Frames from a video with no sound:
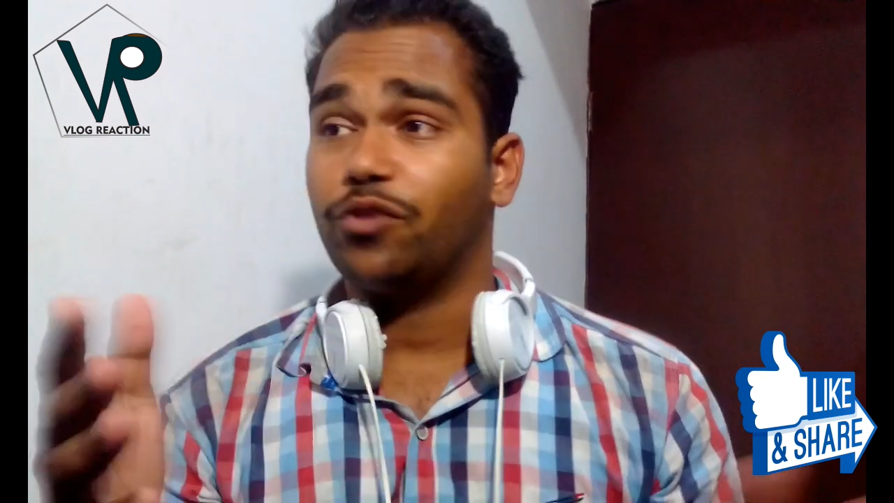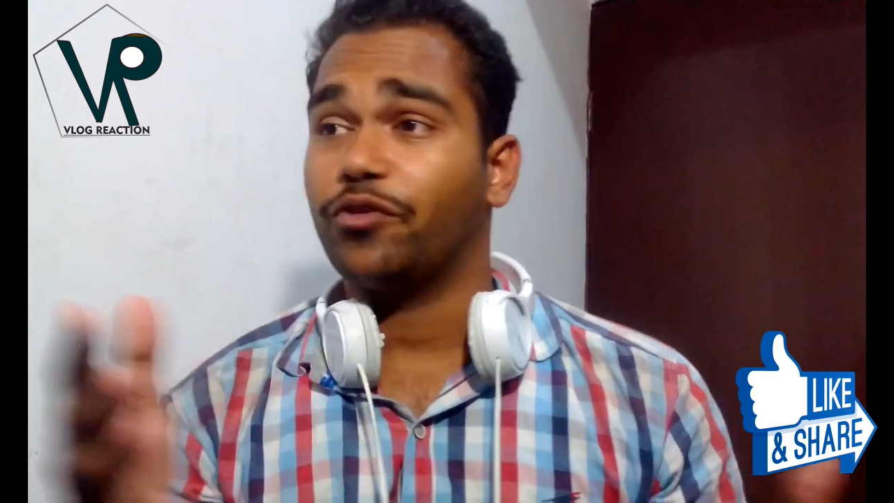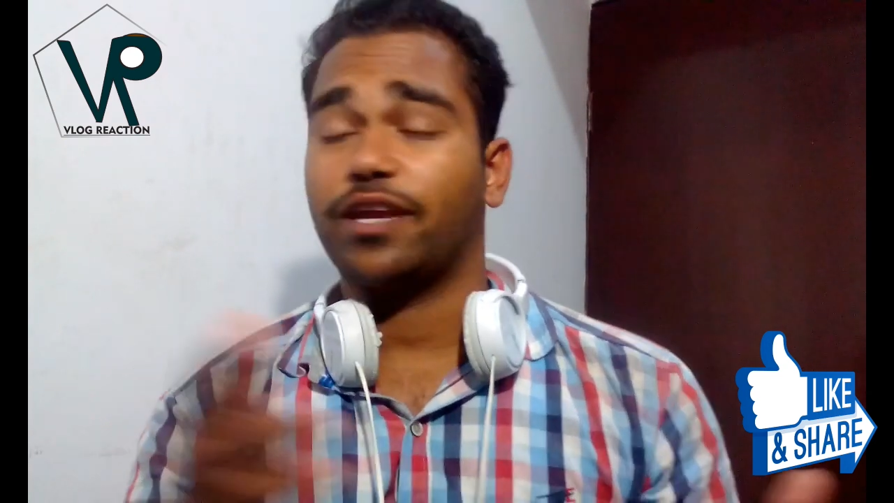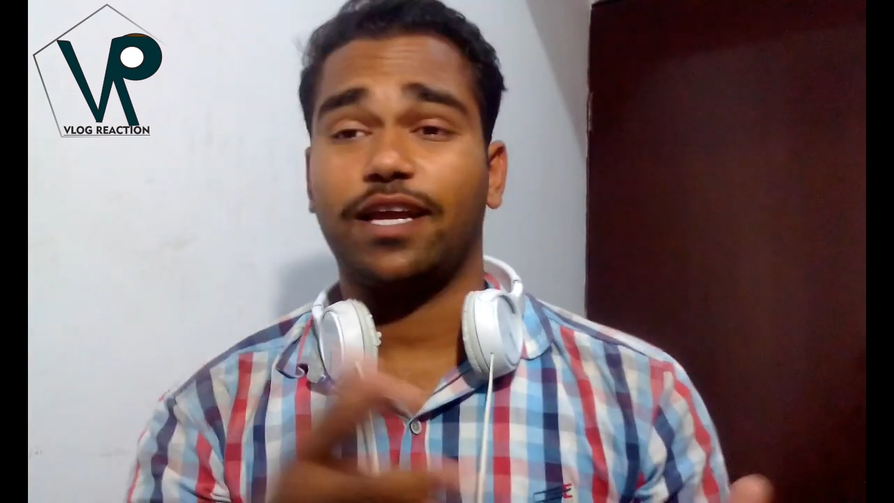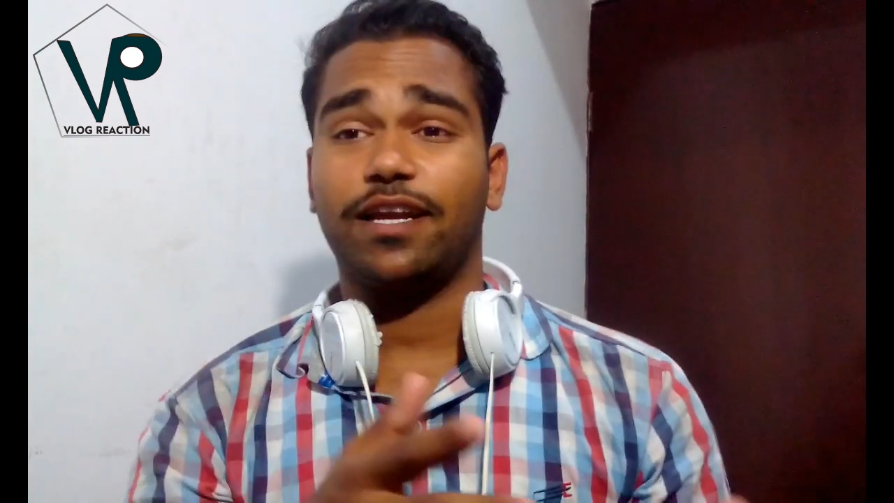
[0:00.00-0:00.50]

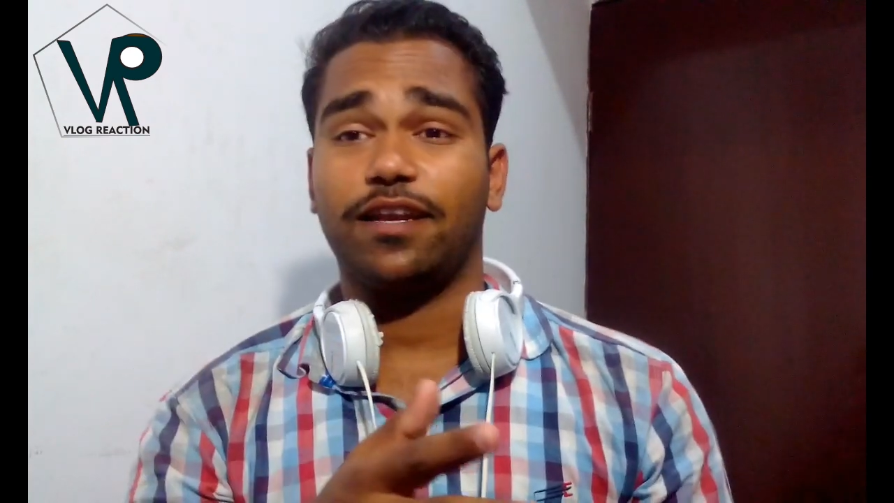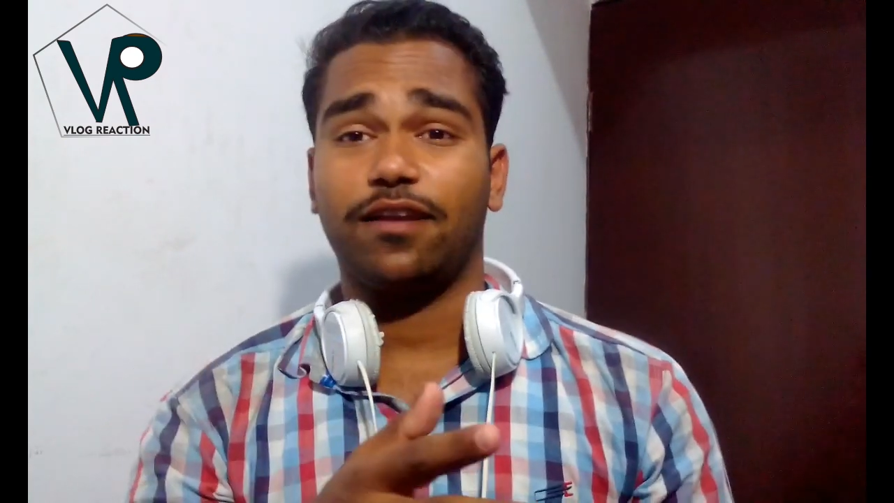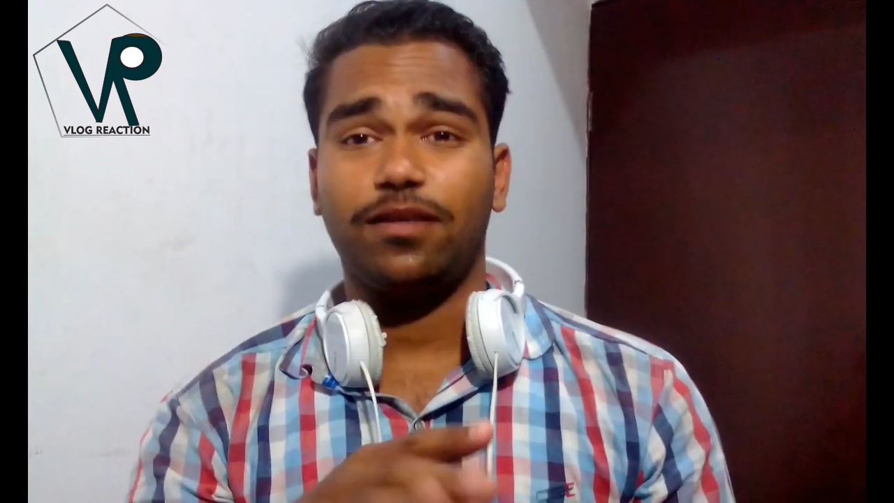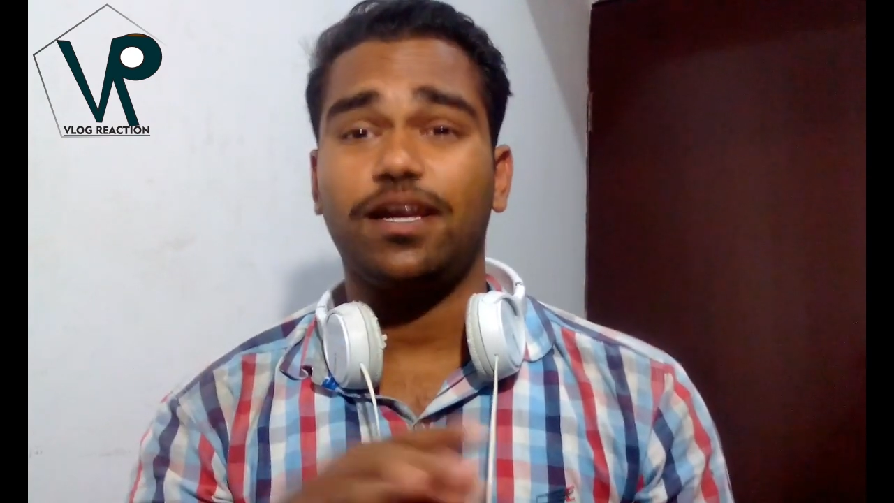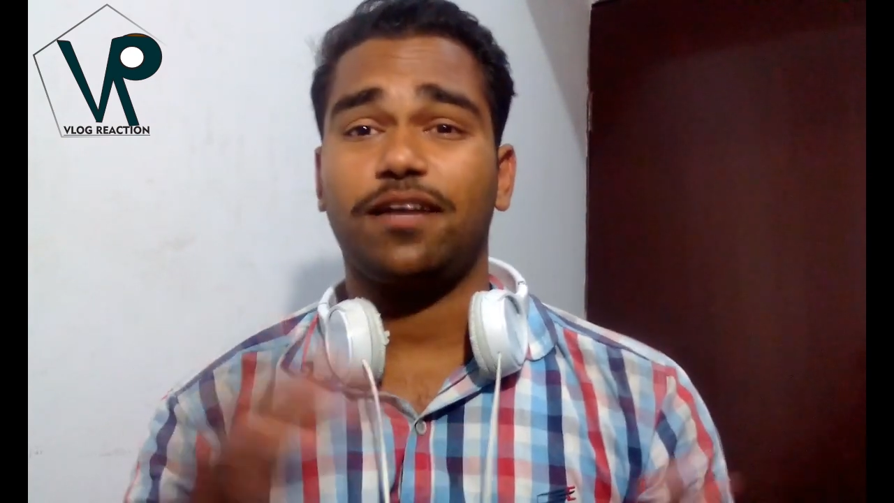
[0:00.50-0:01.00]
You can
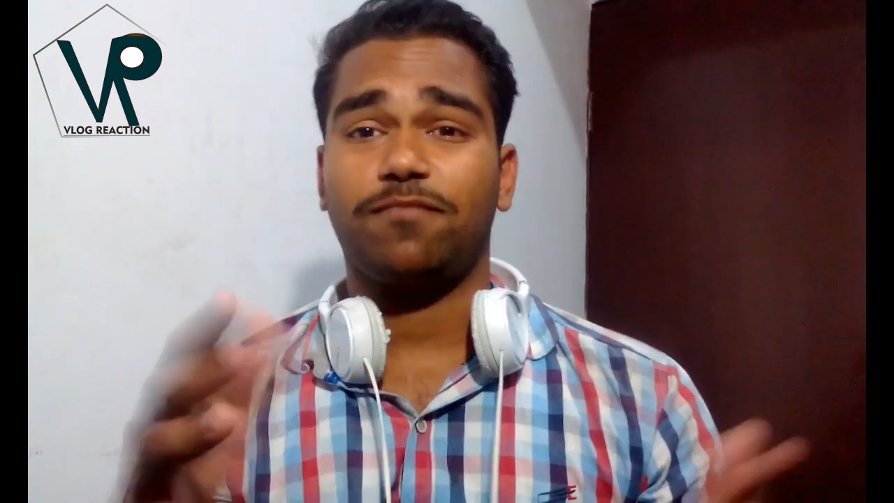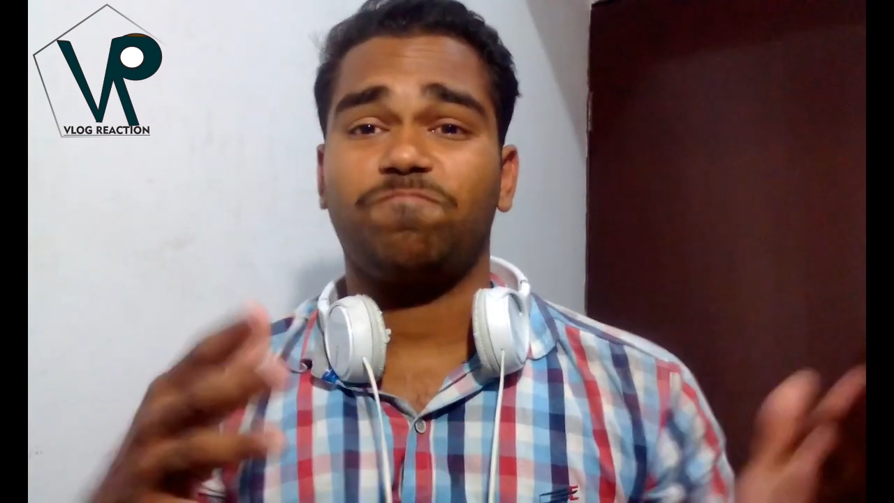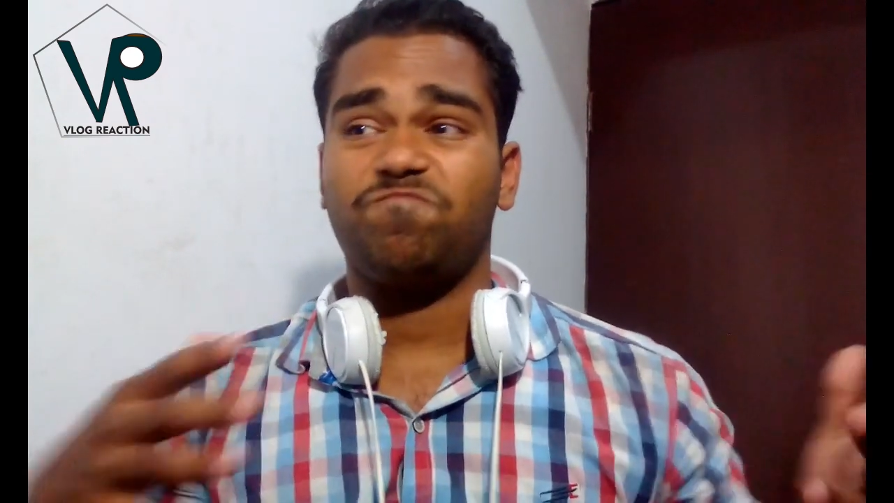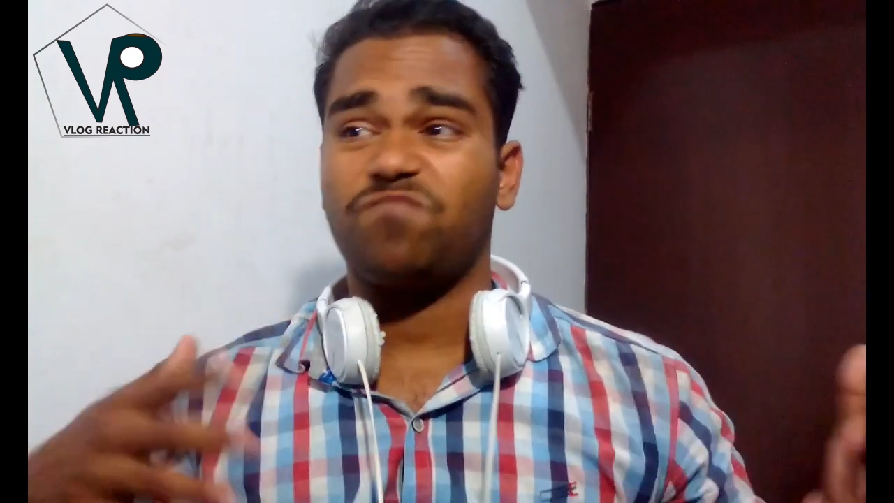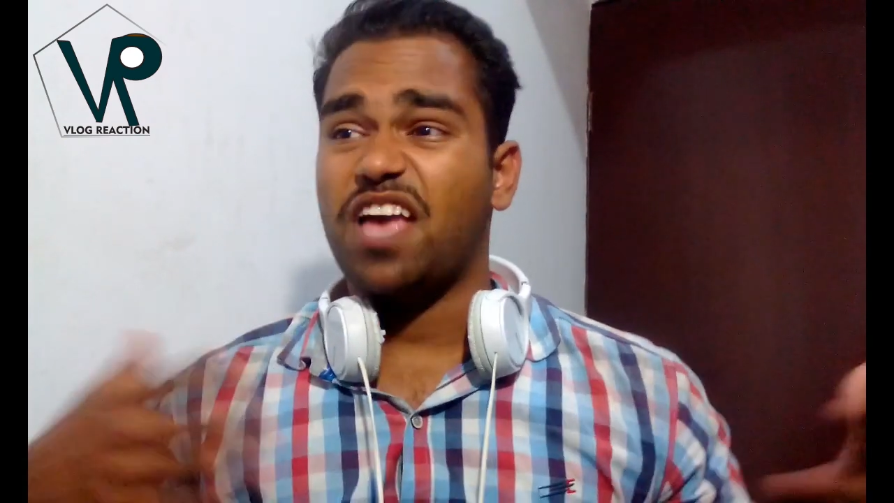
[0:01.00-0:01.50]
get
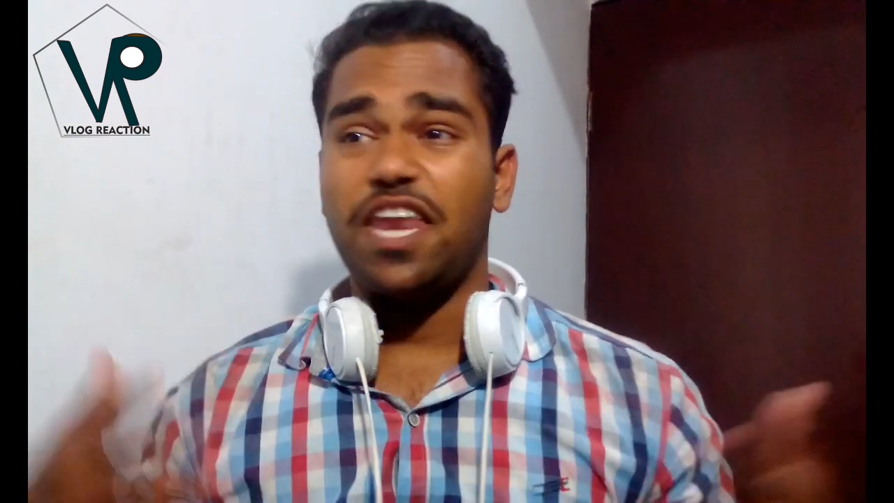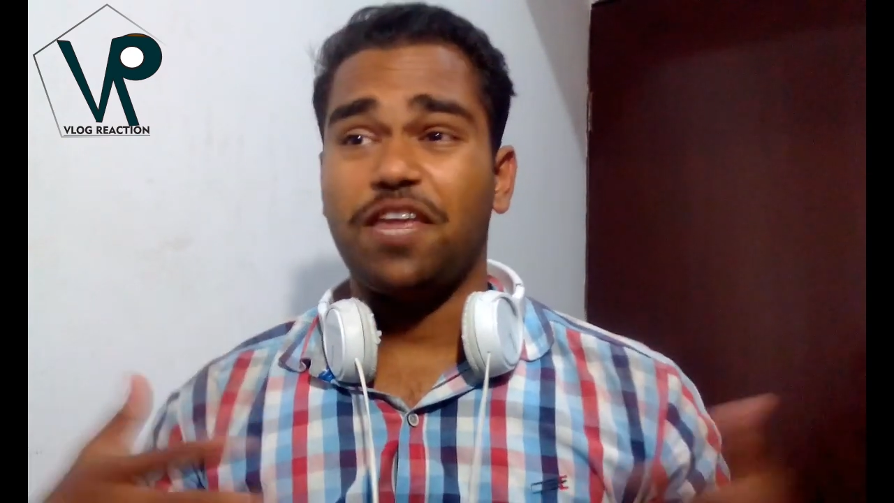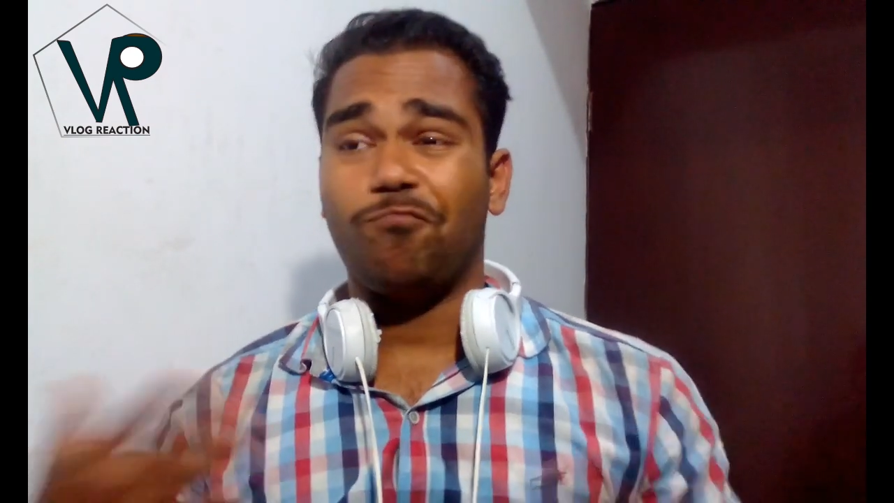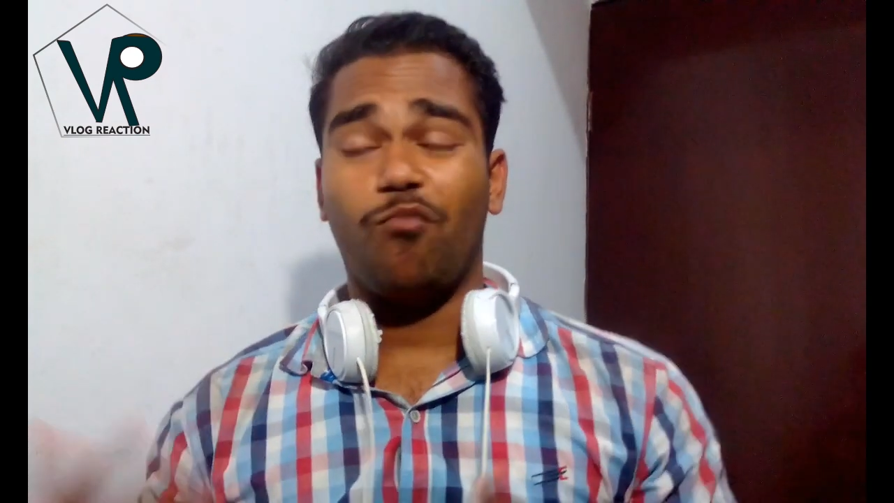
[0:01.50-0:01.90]
any